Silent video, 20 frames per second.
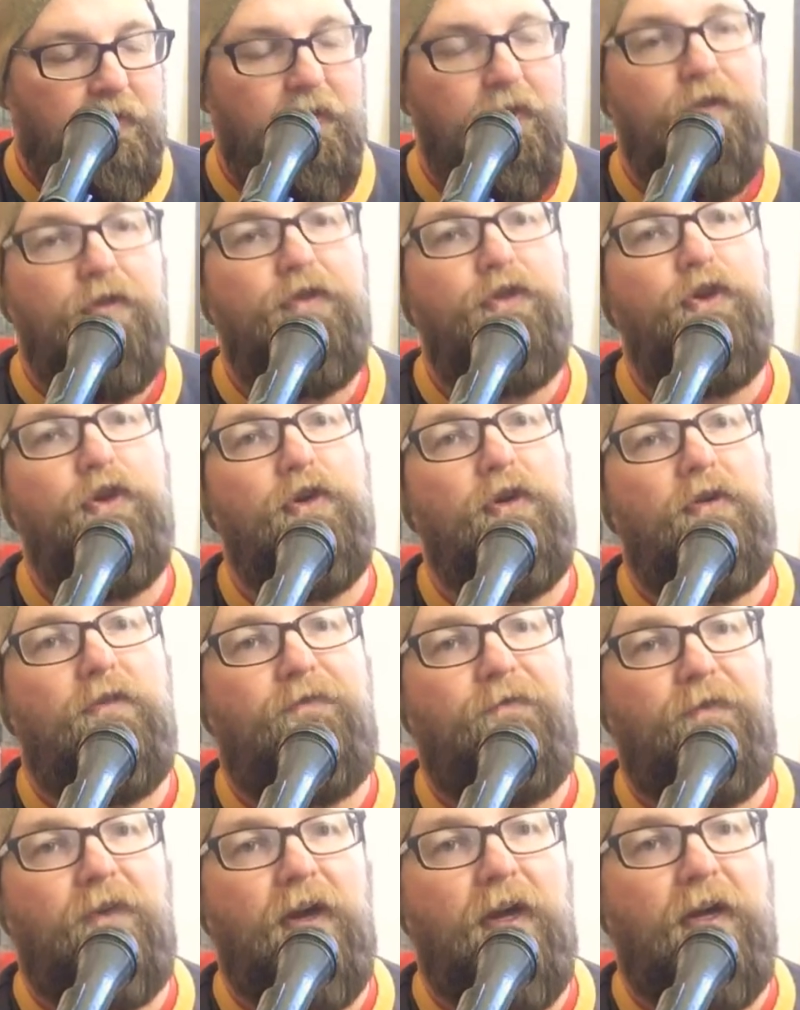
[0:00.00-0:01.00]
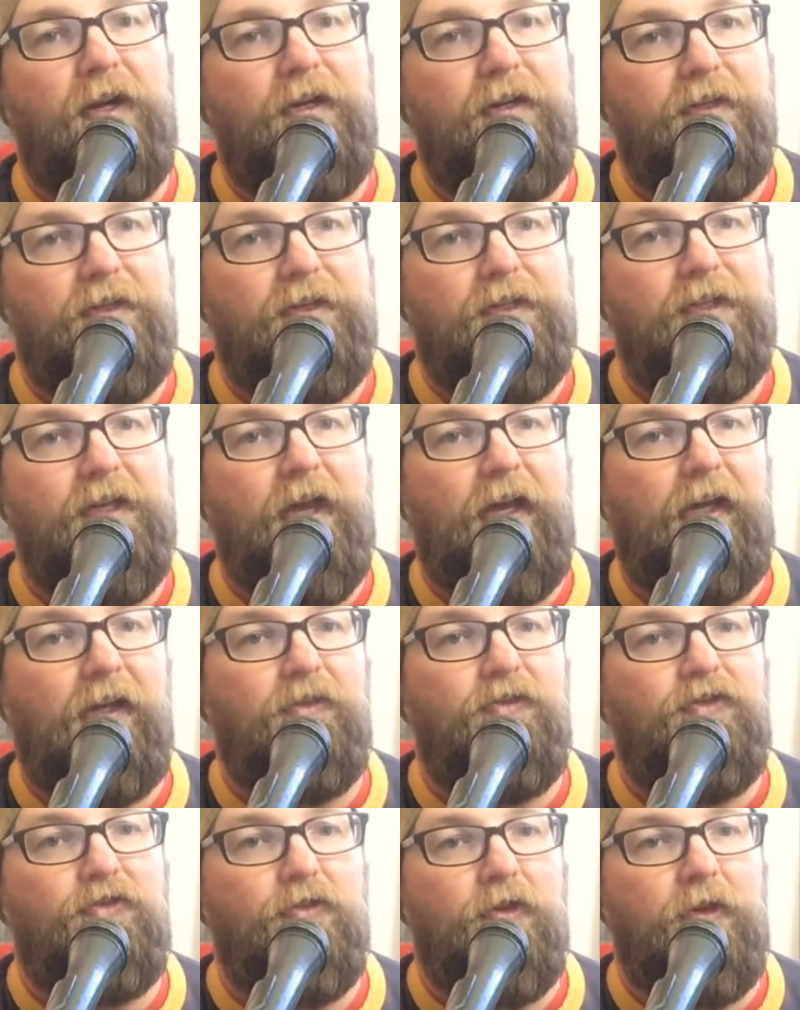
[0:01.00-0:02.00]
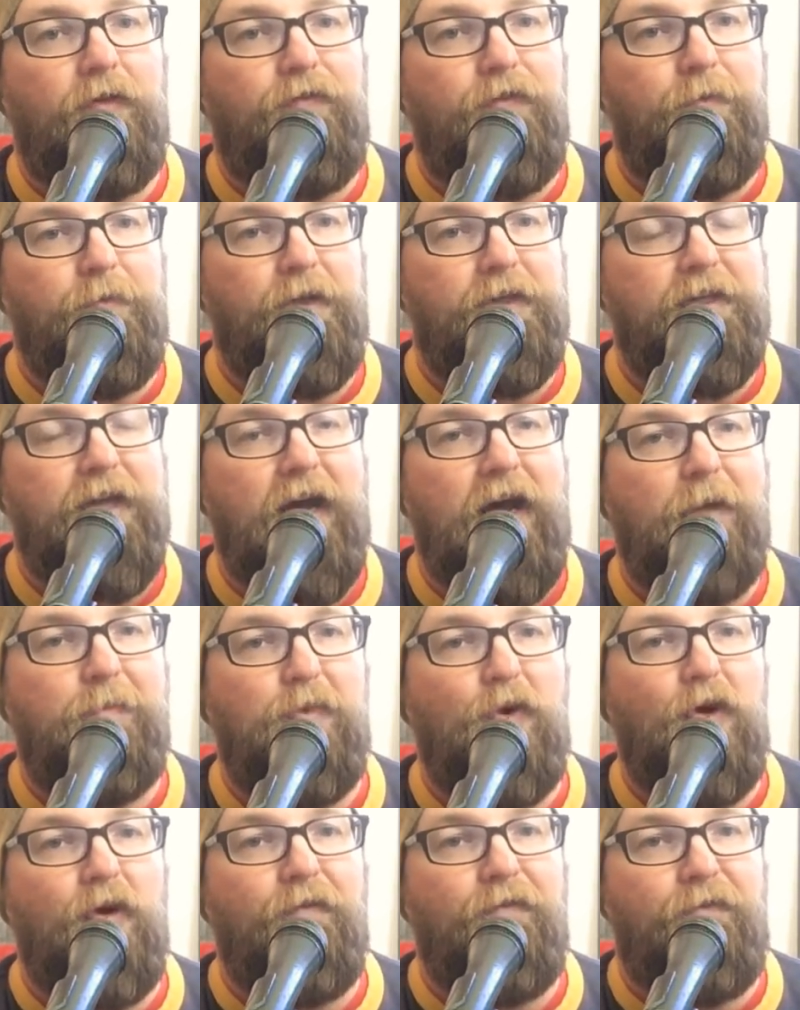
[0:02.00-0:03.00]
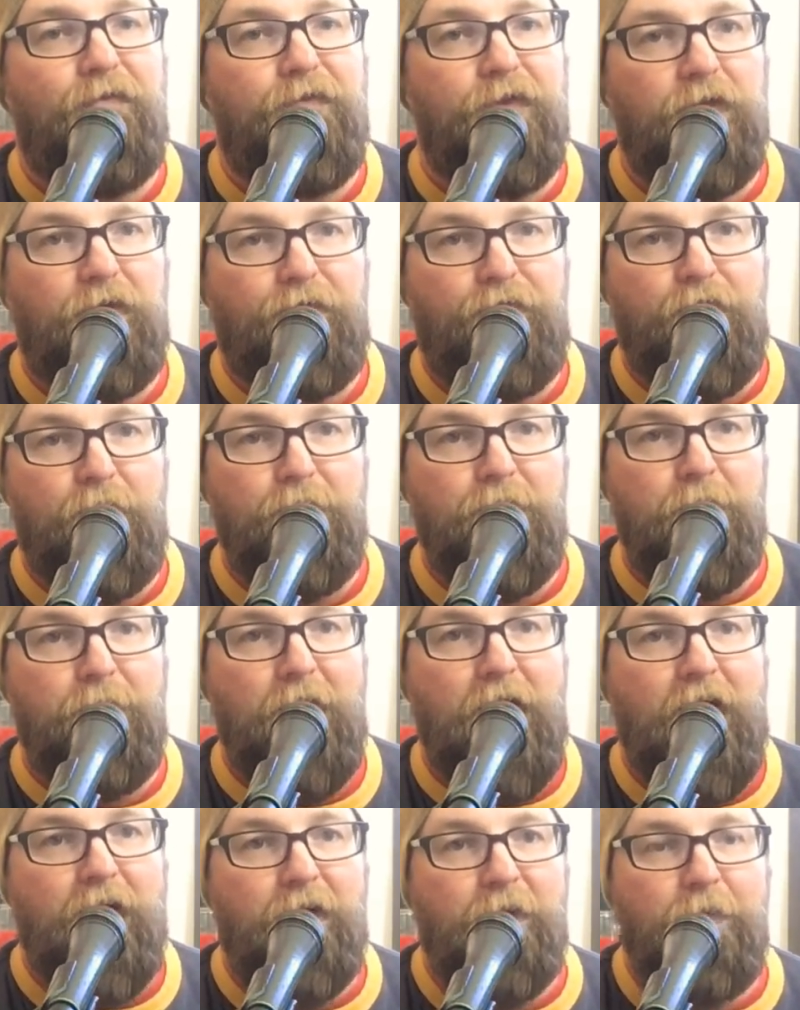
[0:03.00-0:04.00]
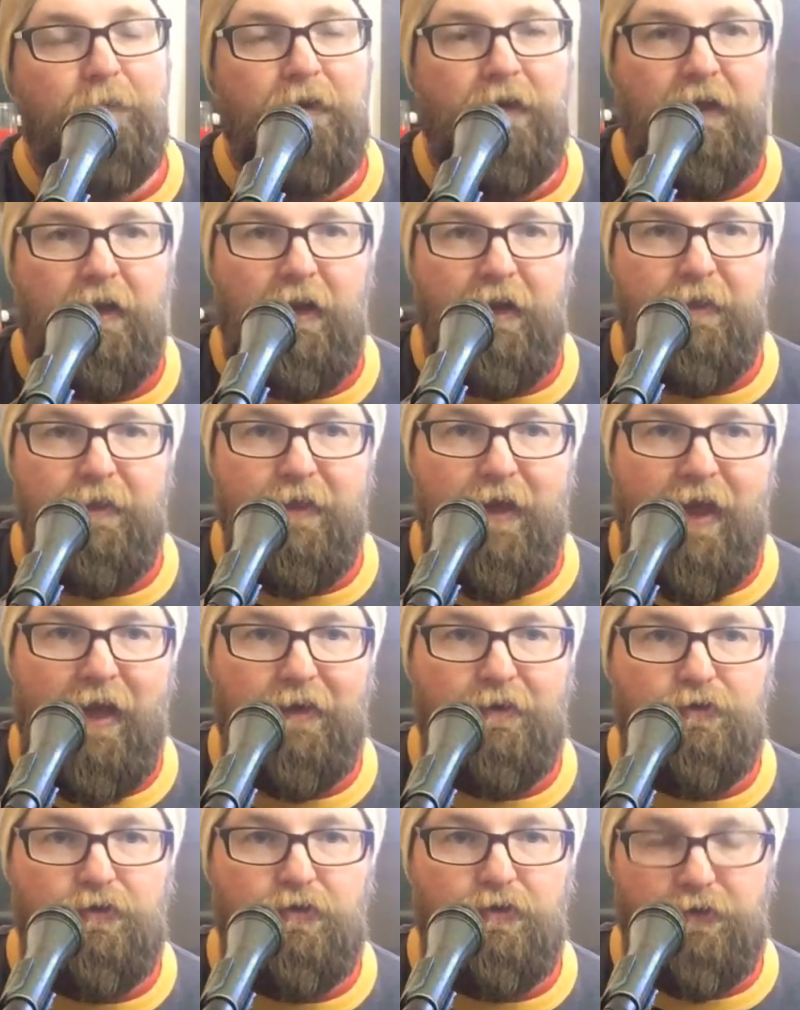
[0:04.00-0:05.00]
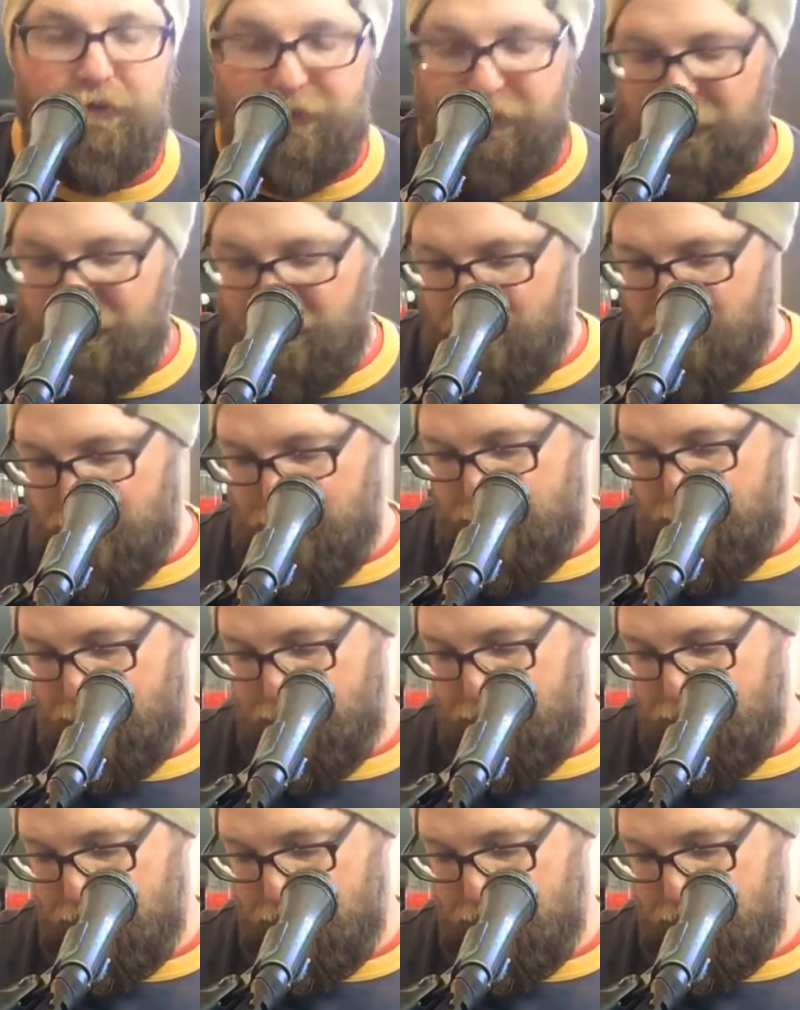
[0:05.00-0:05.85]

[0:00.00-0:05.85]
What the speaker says: 3rd fret, 2nd string from the top, or 5th from the bottom. And that is your C chord.